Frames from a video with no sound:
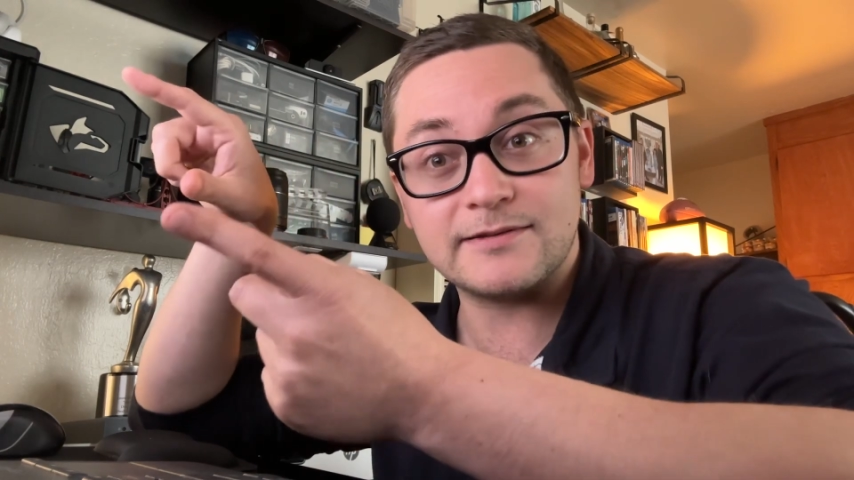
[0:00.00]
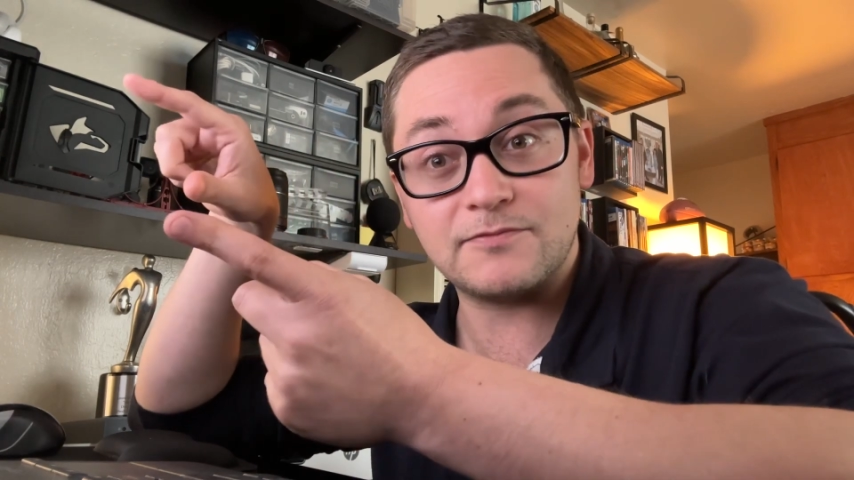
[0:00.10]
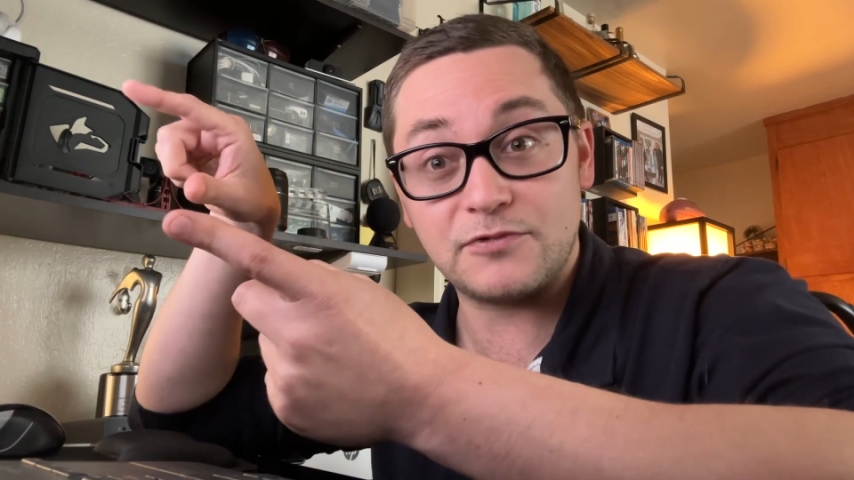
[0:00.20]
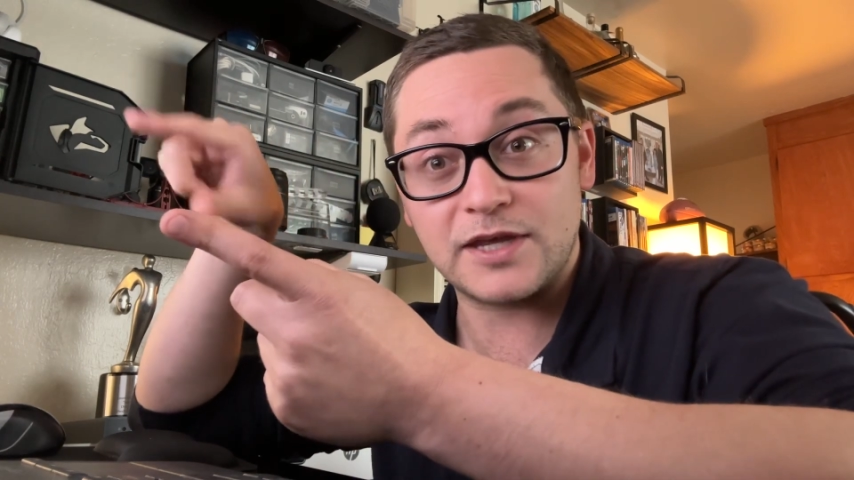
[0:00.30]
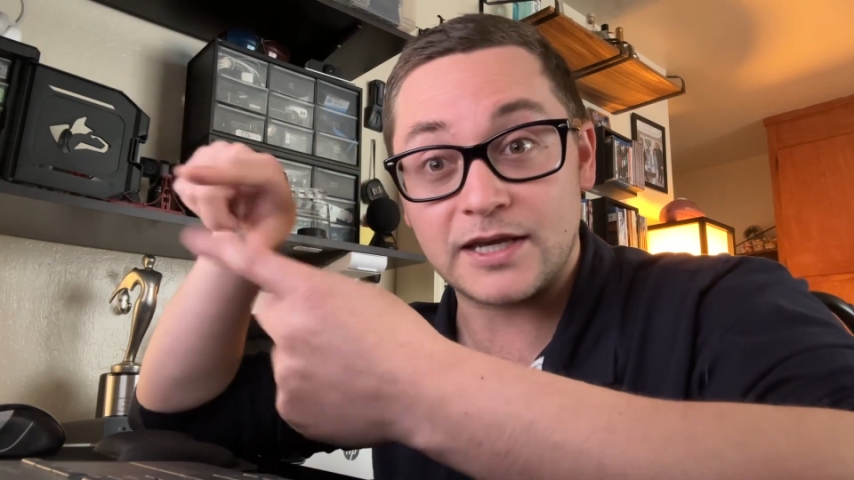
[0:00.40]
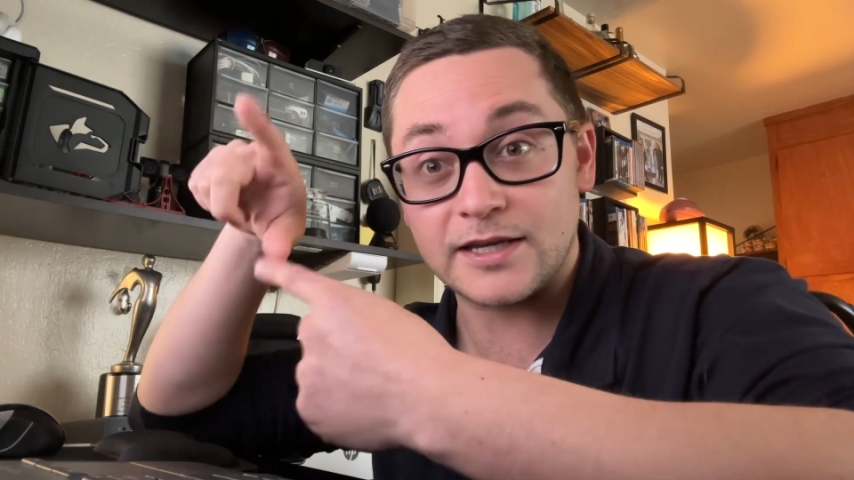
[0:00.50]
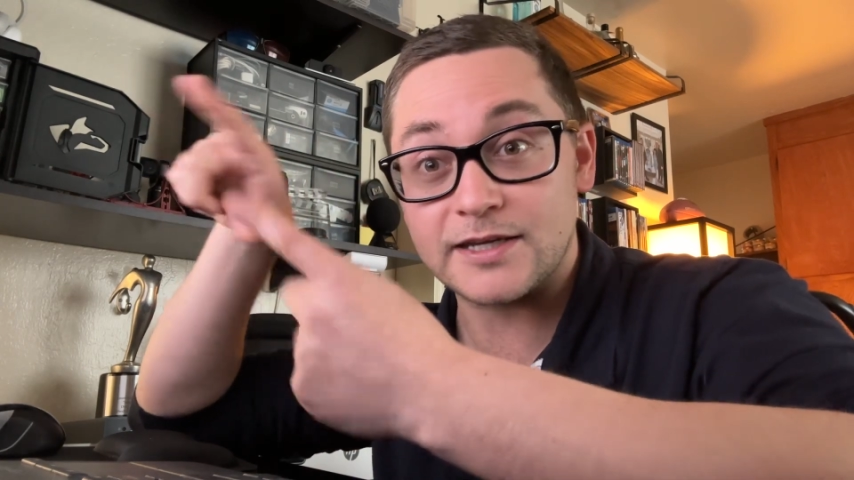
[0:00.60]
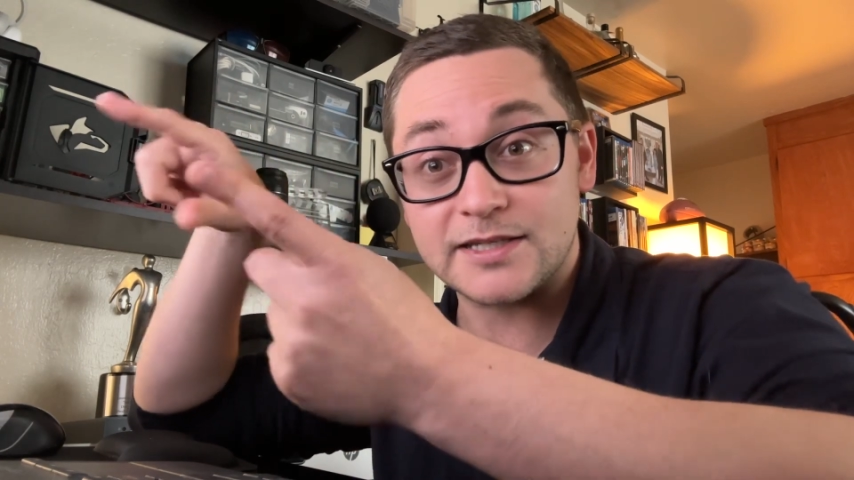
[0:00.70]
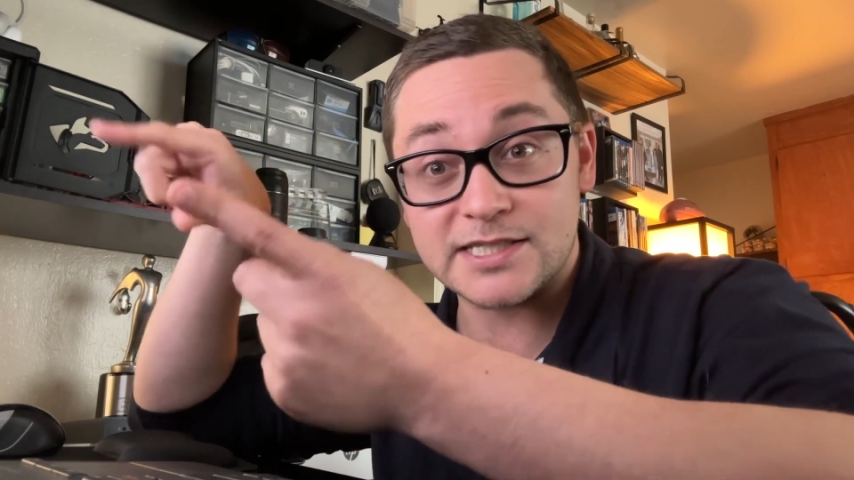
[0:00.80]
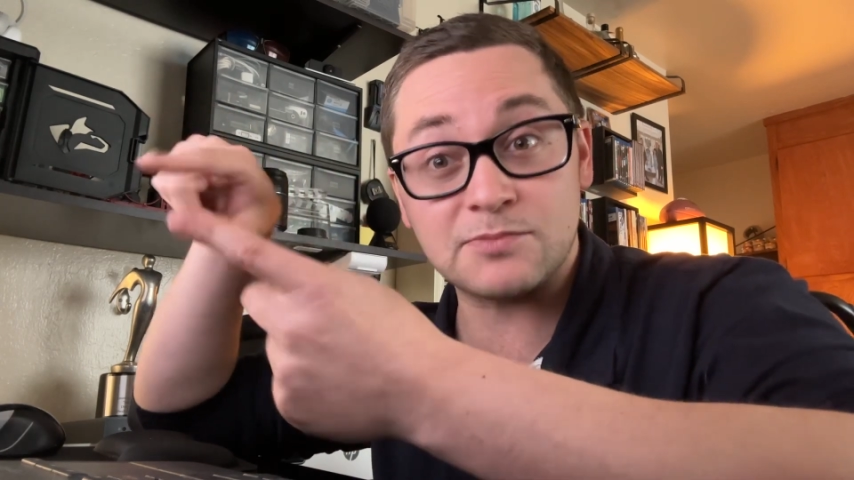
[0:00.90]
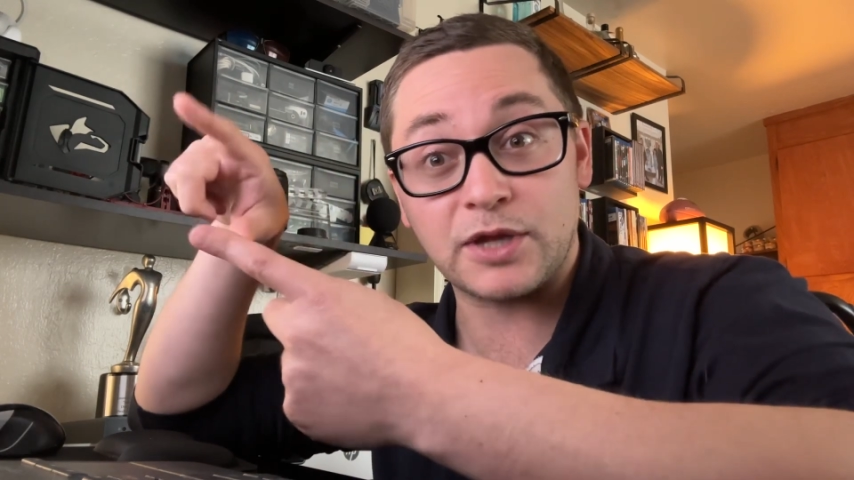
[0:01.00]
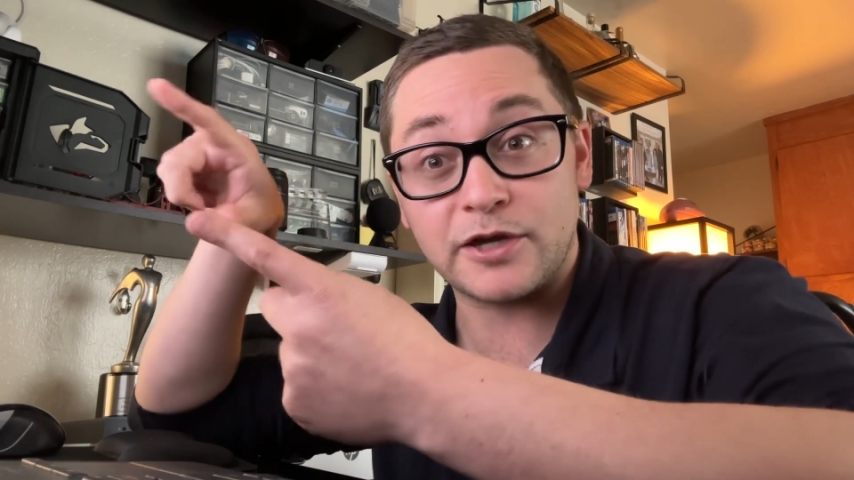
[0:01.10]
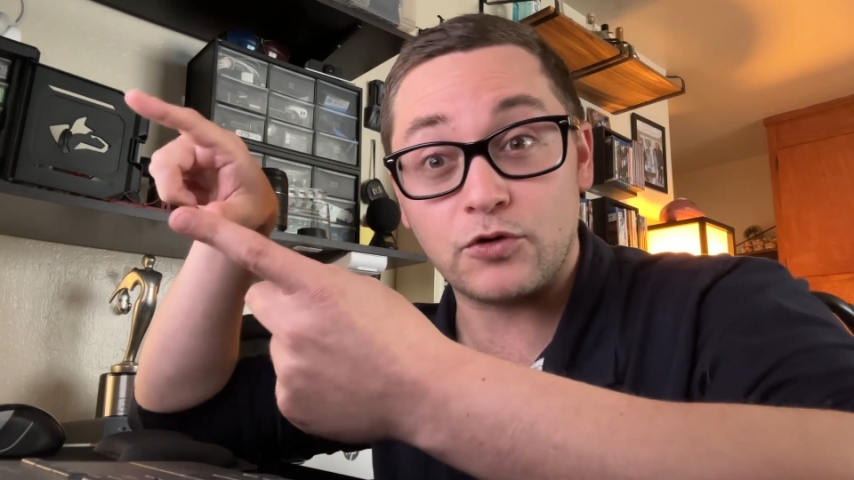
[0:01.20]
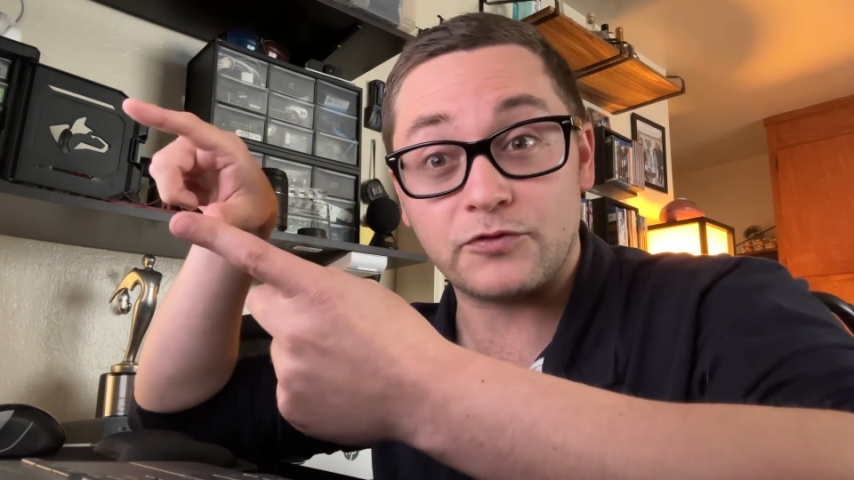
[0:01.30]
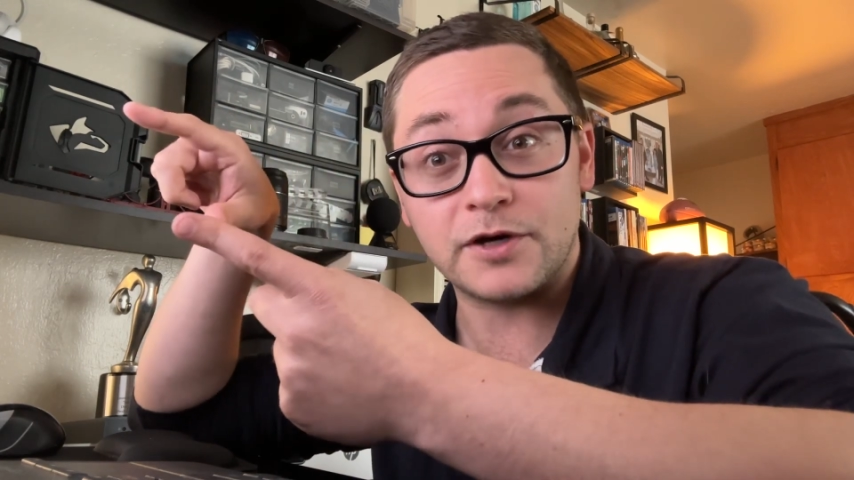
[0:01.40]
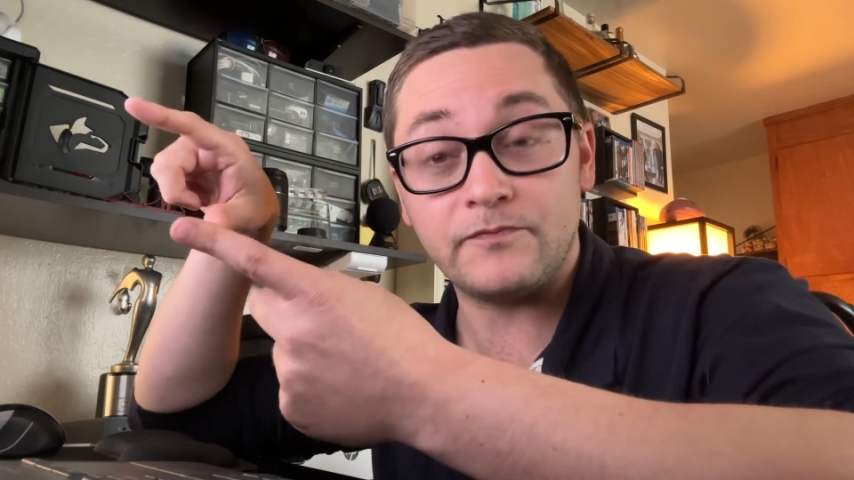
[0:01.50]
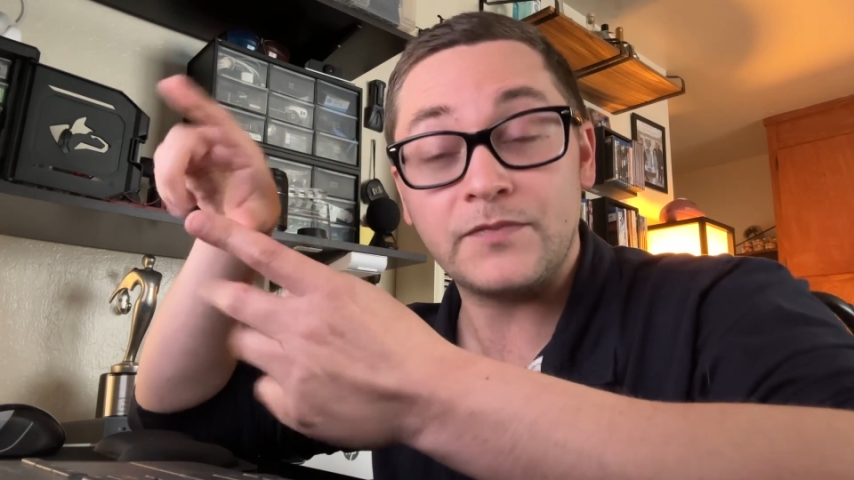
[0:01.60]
thing and a display over it.